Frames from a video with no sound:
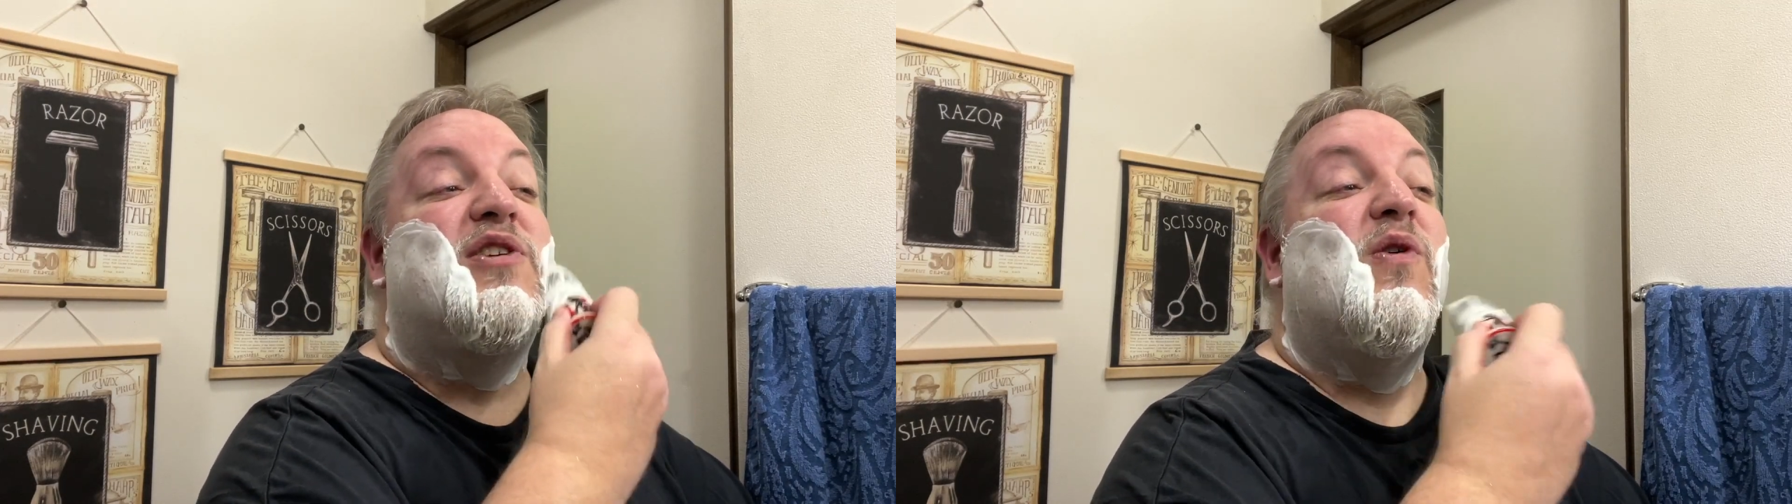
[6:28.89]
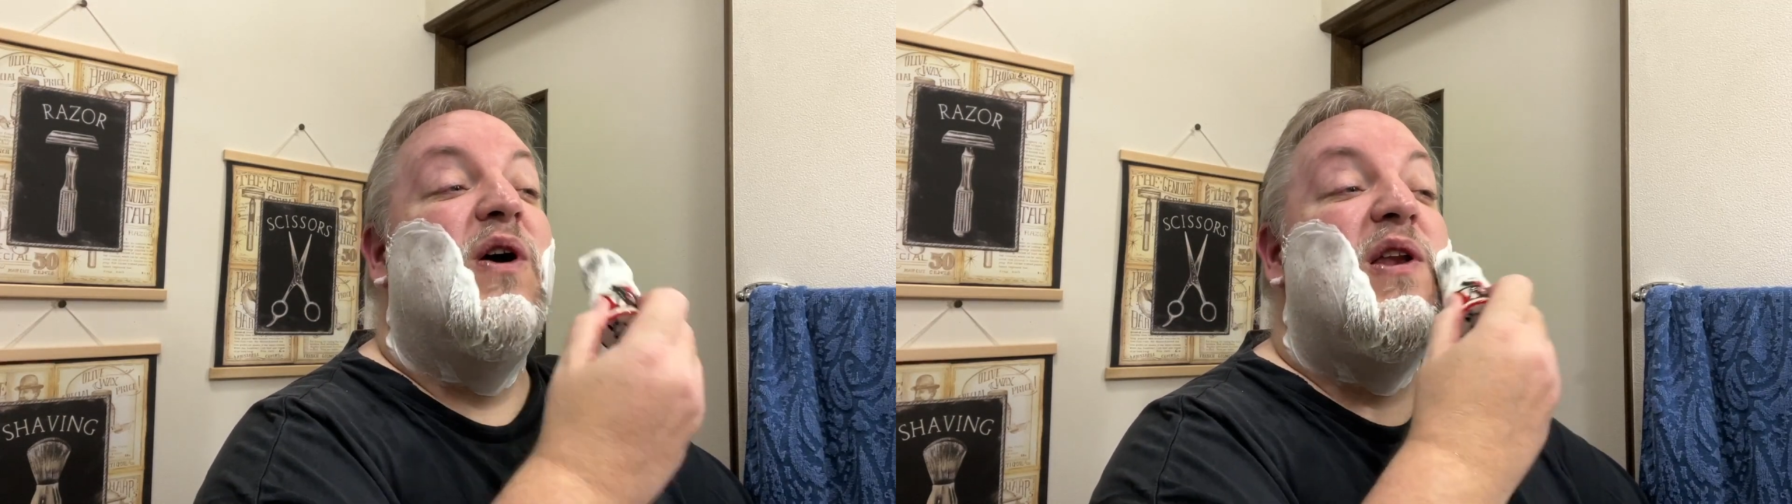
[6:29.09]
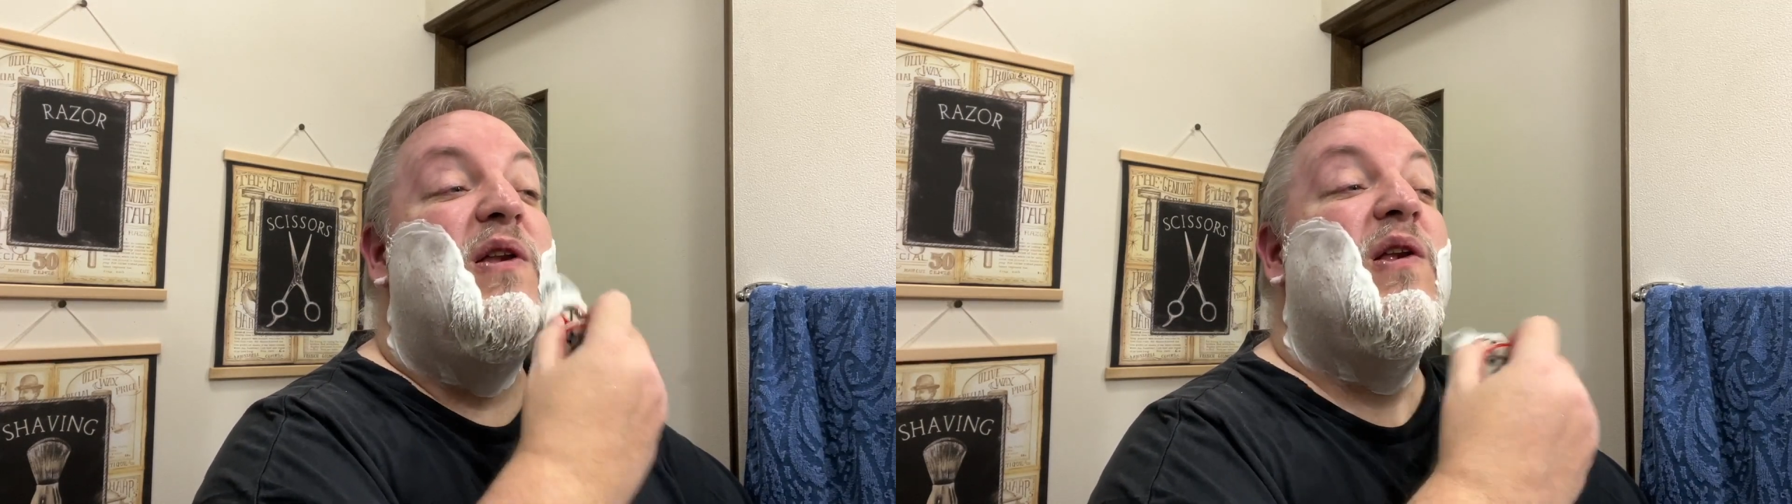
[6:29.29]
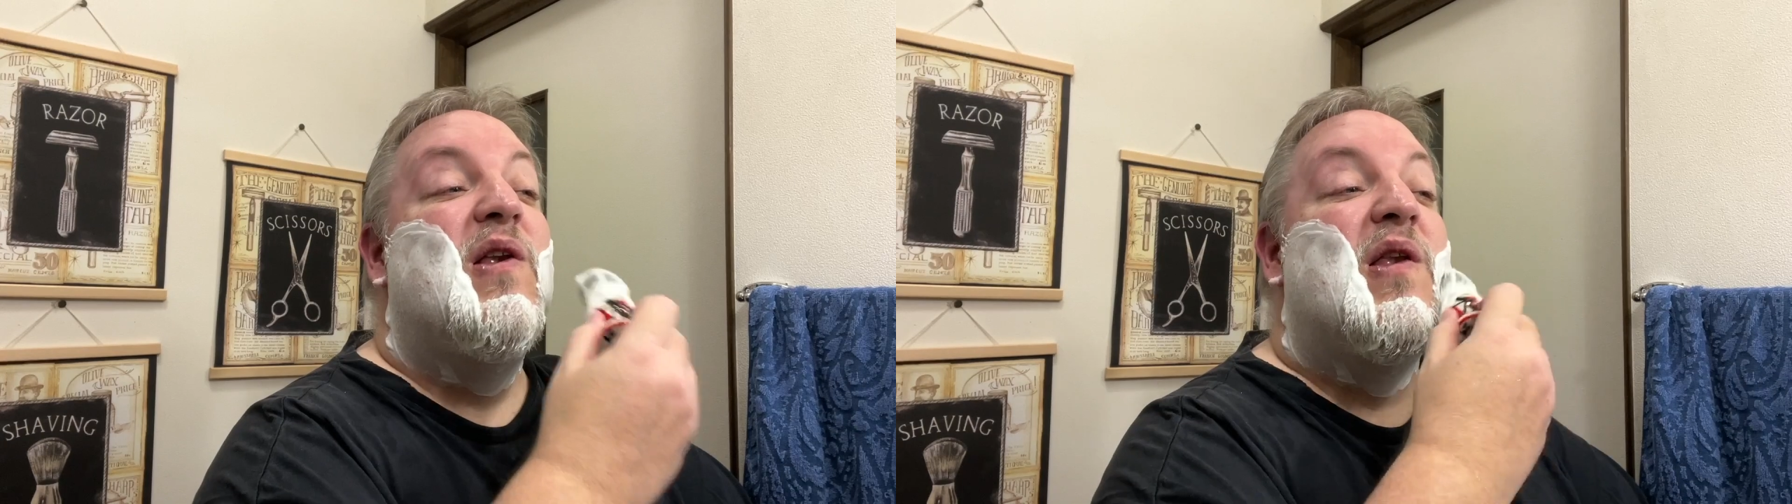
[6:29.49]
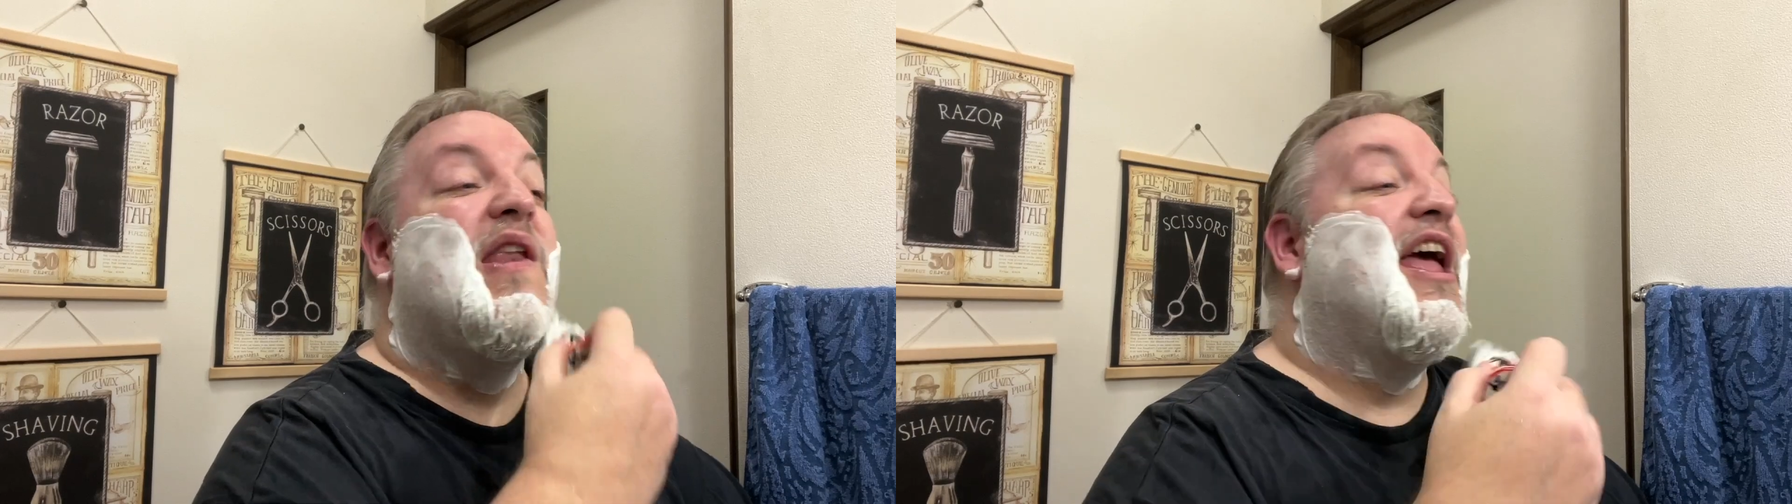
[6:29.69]
going,
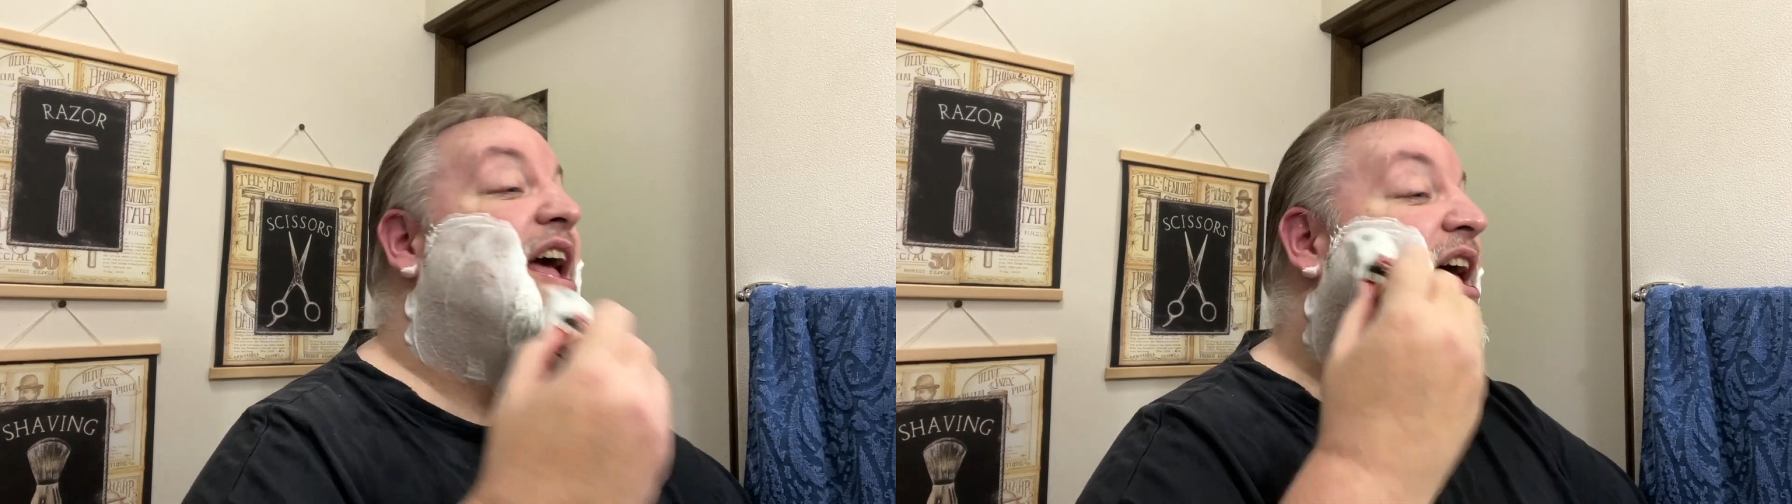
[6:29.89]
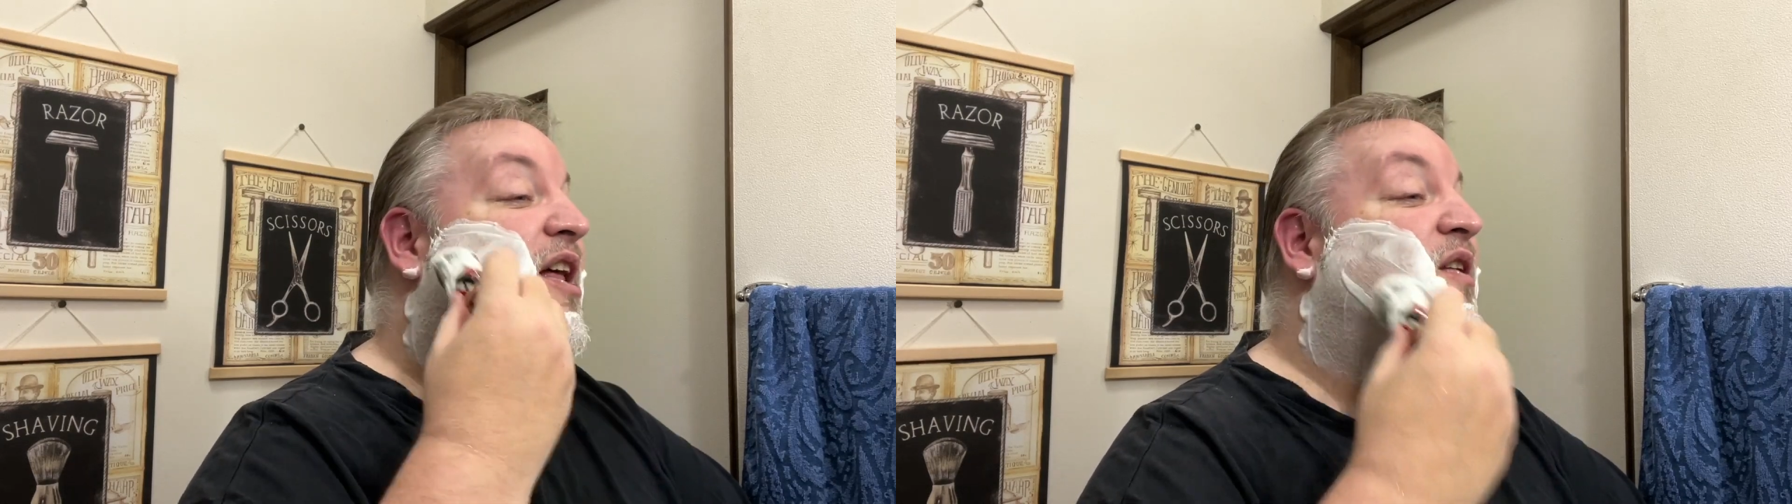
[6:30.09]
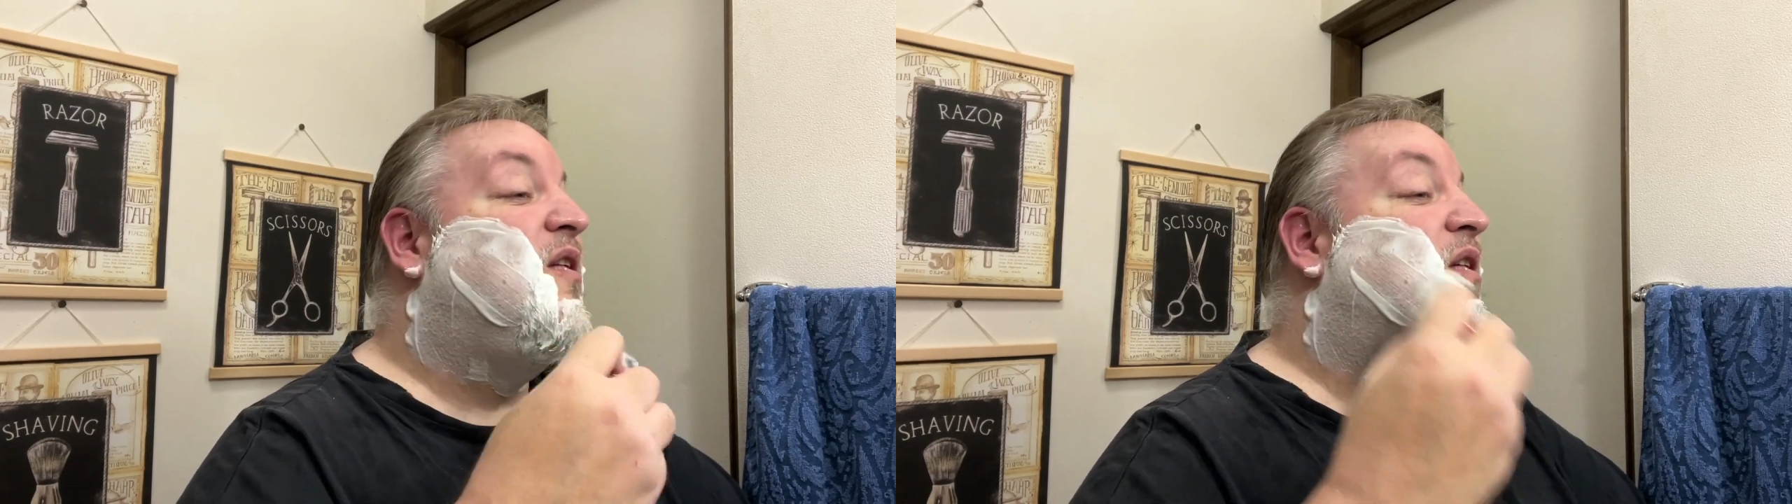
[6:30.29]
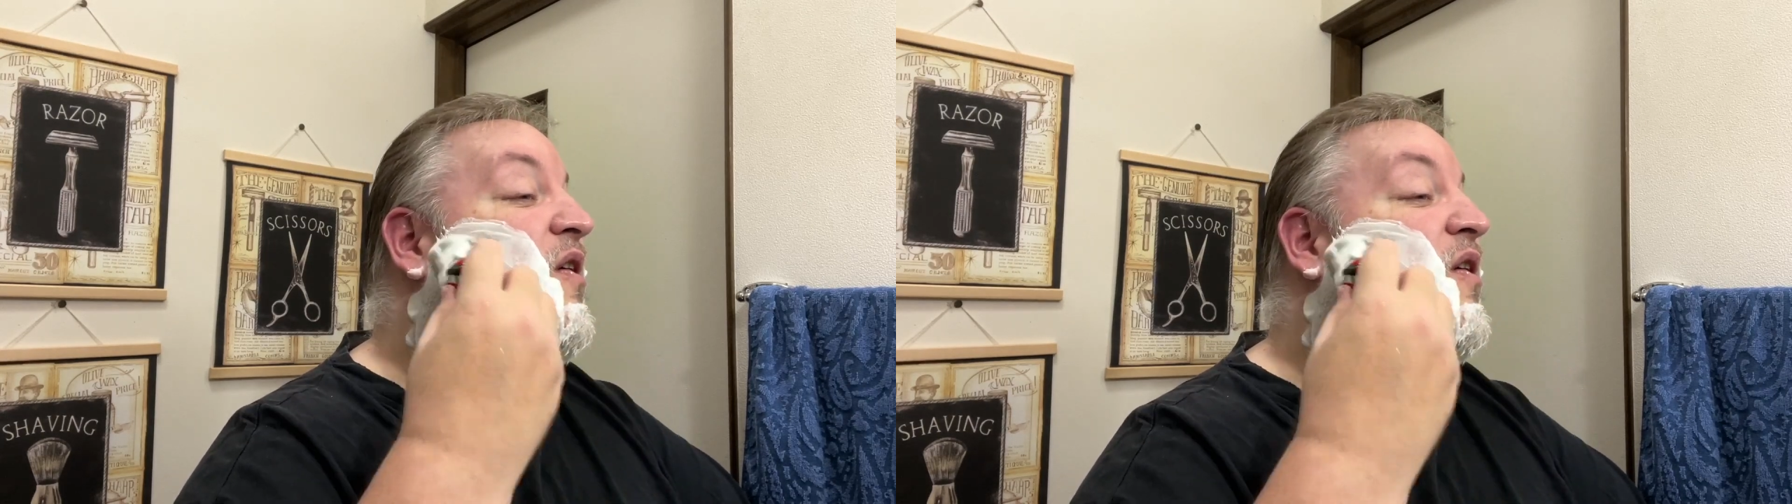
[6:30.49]
and